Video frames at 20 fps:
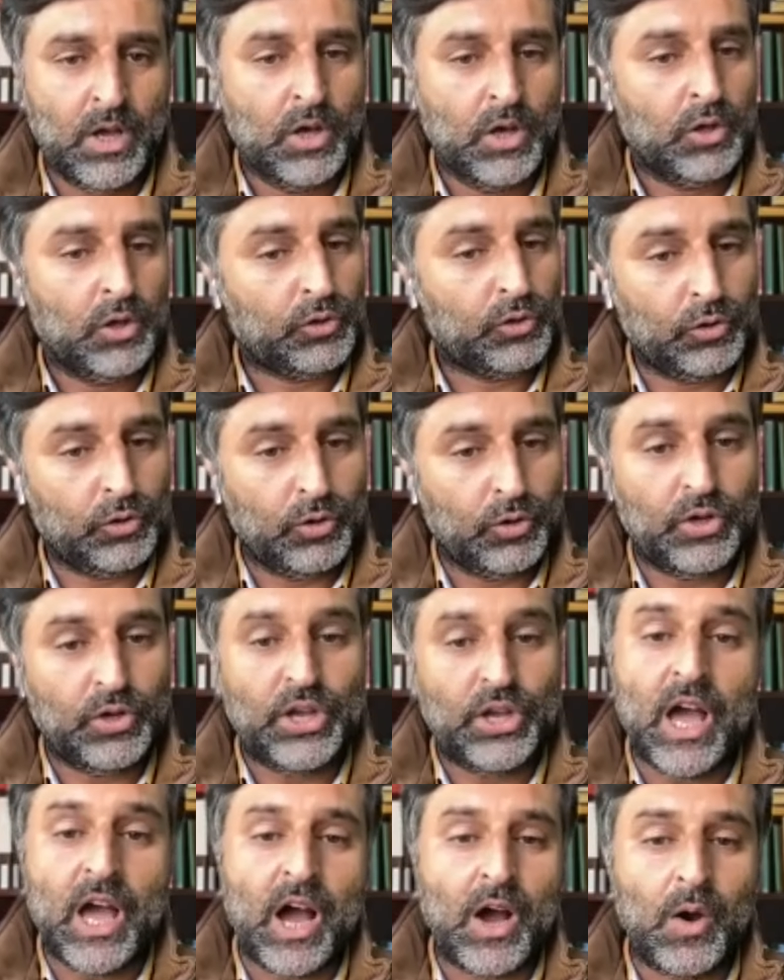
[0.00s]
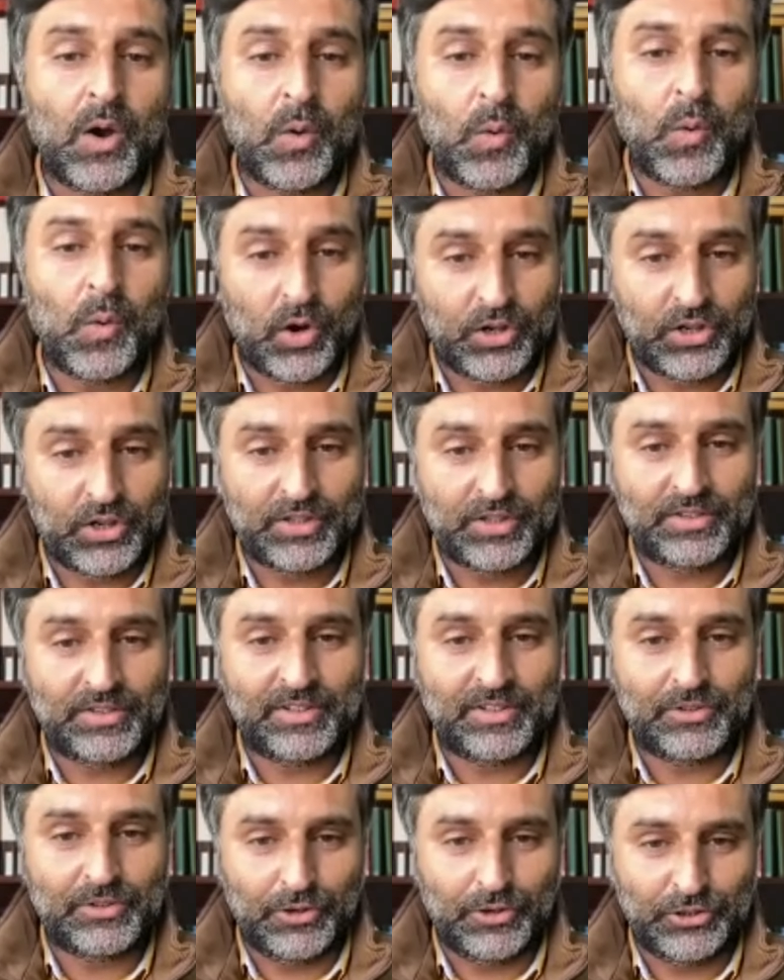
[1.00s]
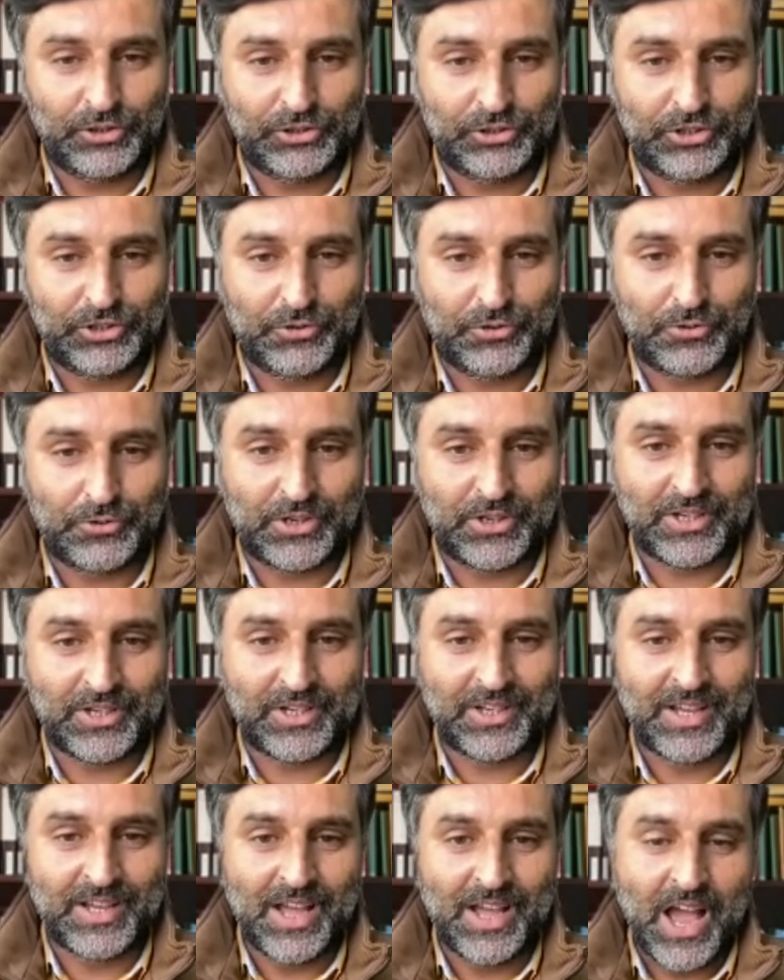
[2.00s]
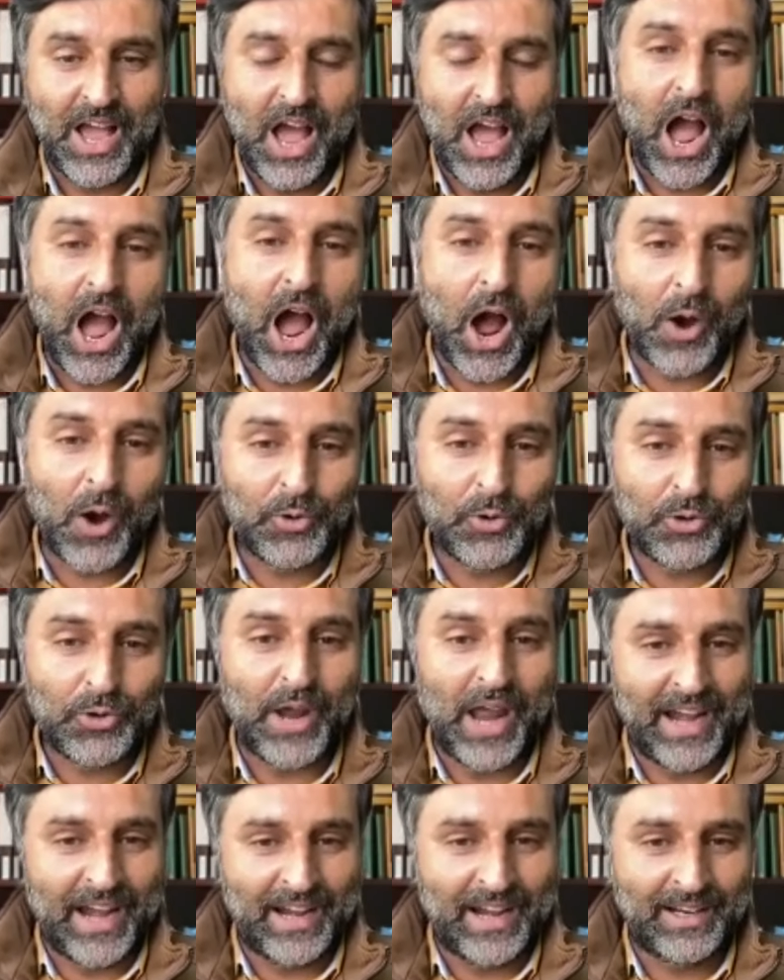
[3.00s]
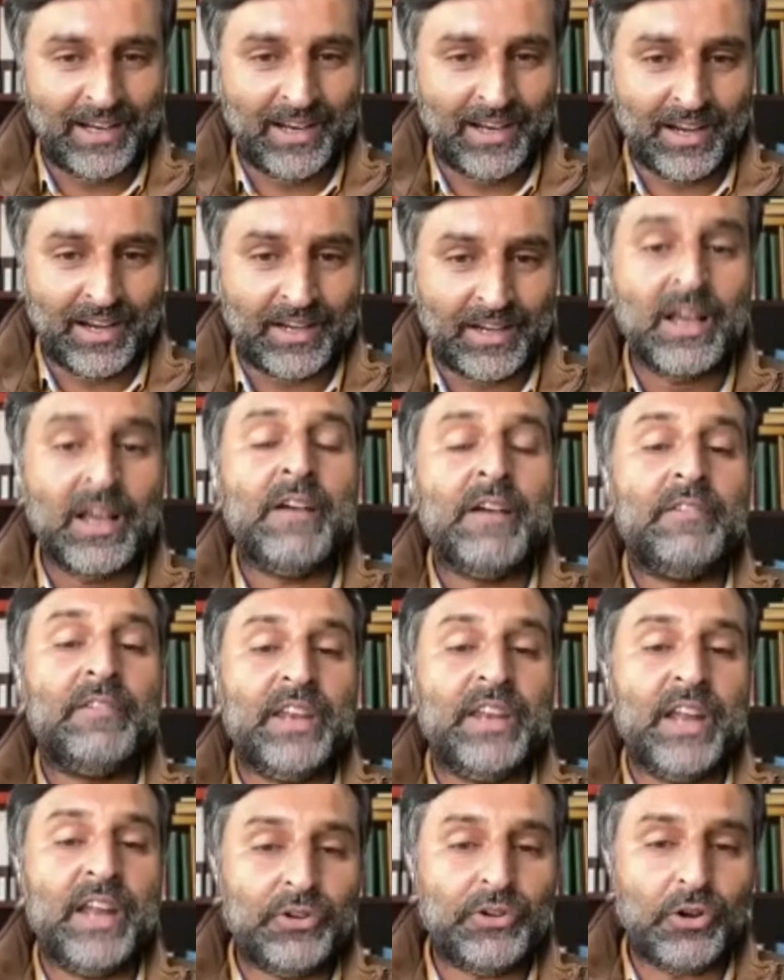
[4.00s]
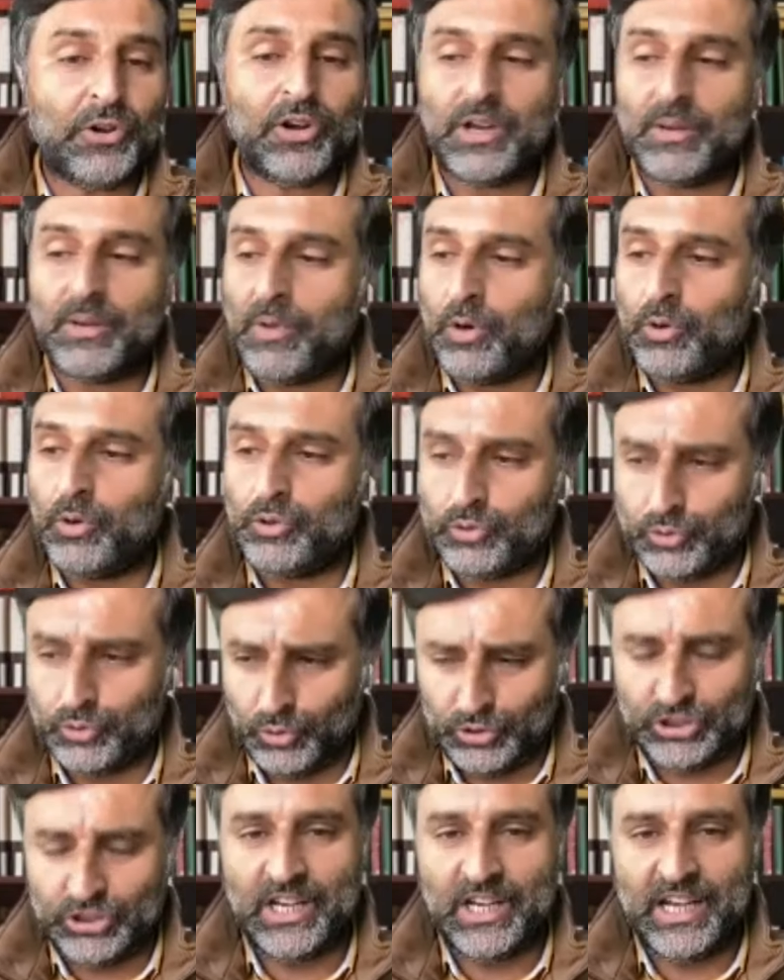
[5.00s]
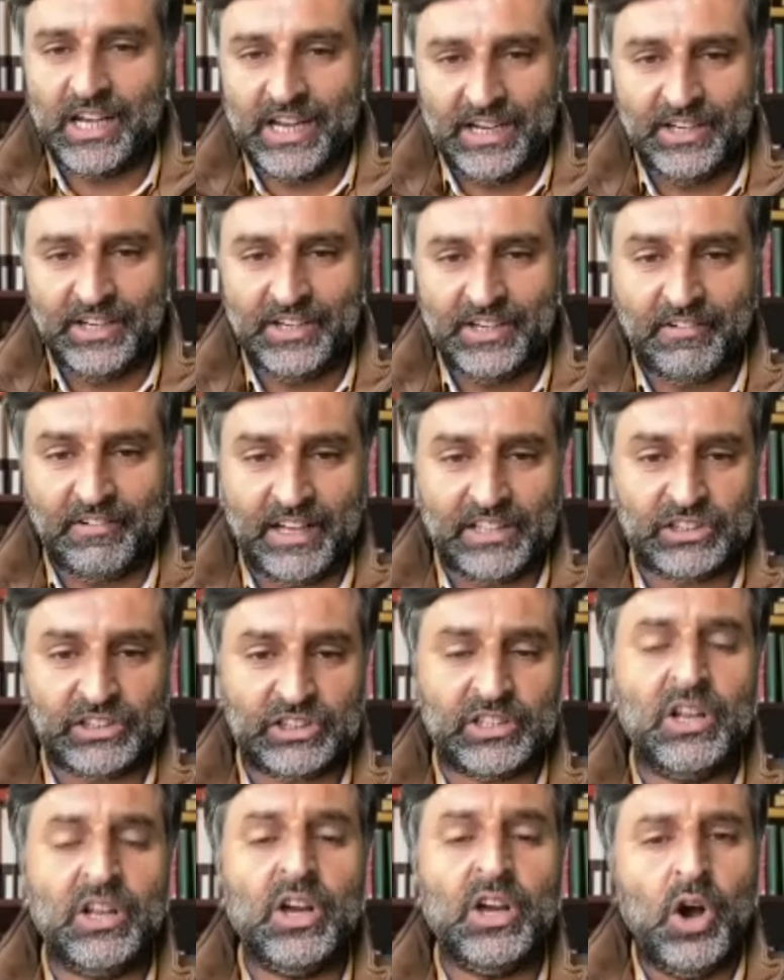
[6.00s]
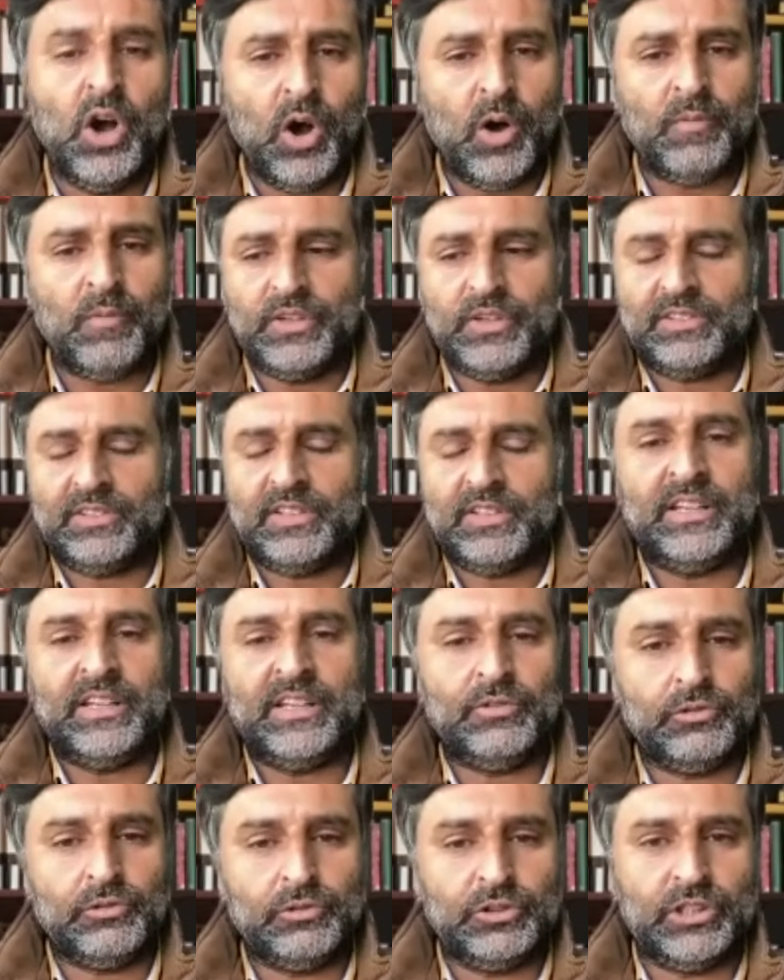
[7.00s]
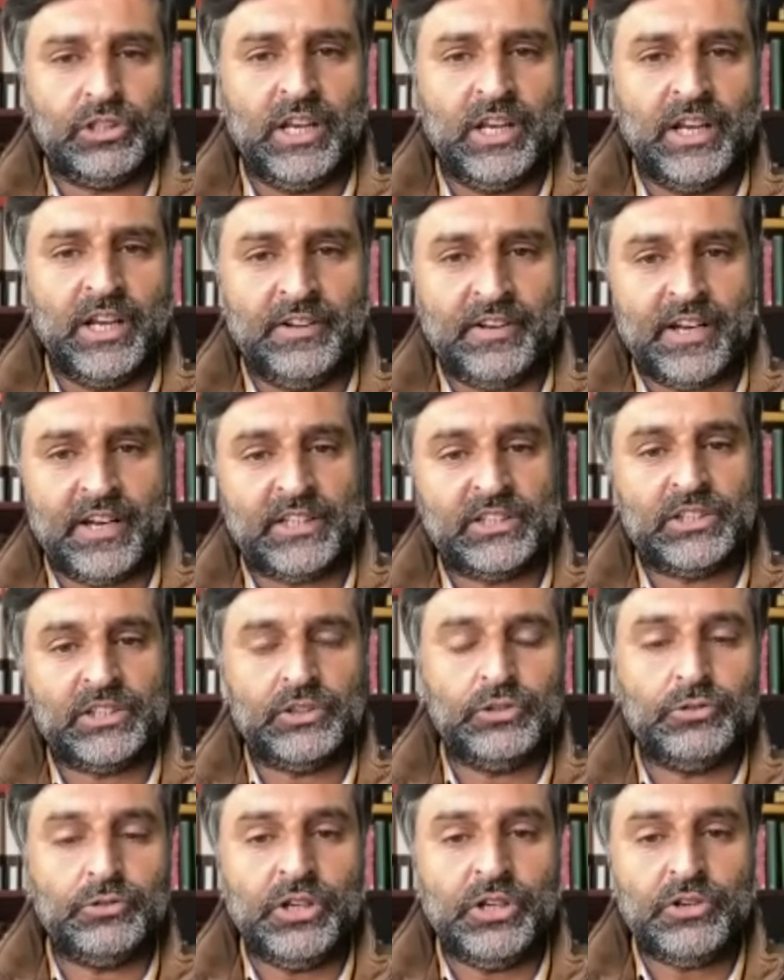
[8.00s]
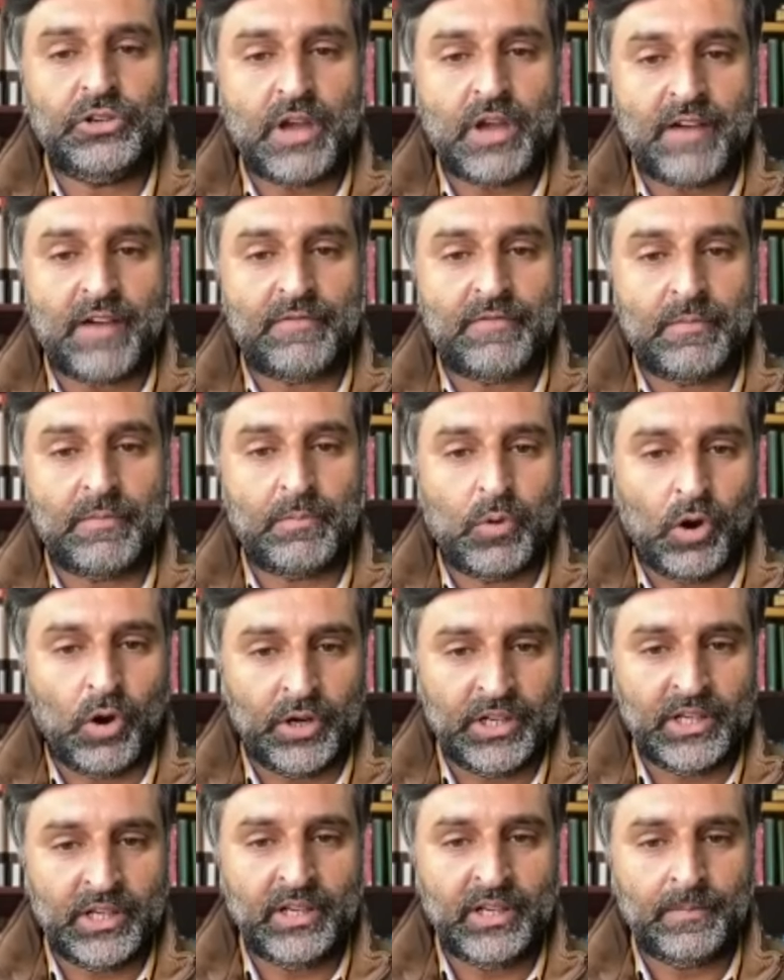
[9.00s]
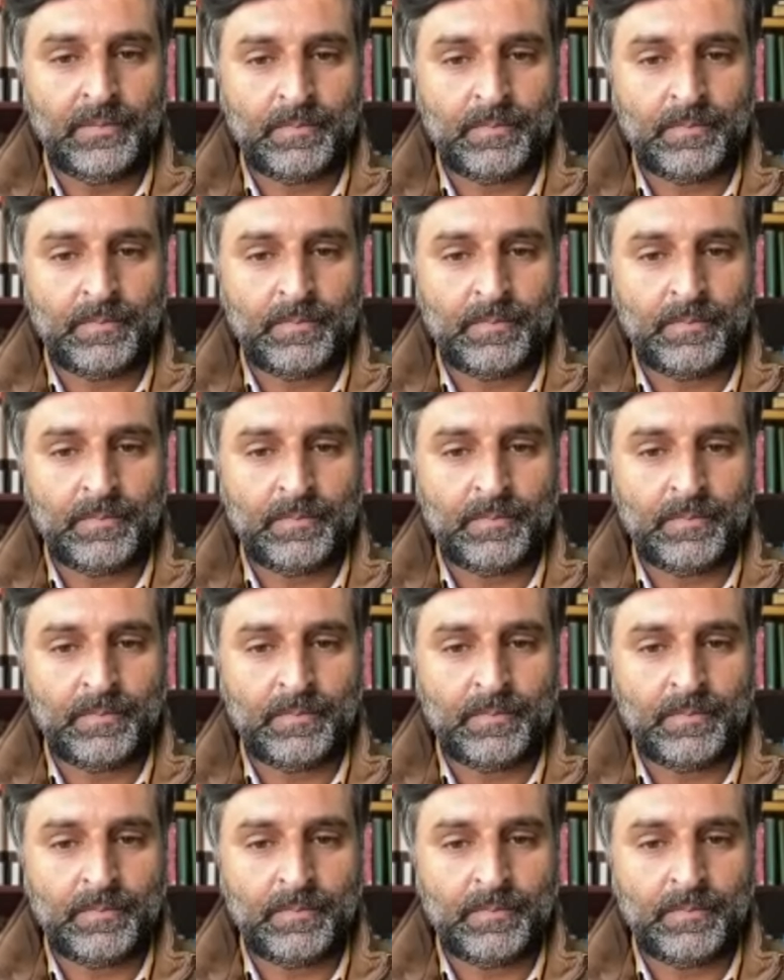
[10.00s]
So now what is the solution to it? How to handle it? When I talked about social interaction, obviously in social interaction, you need to have a bonding.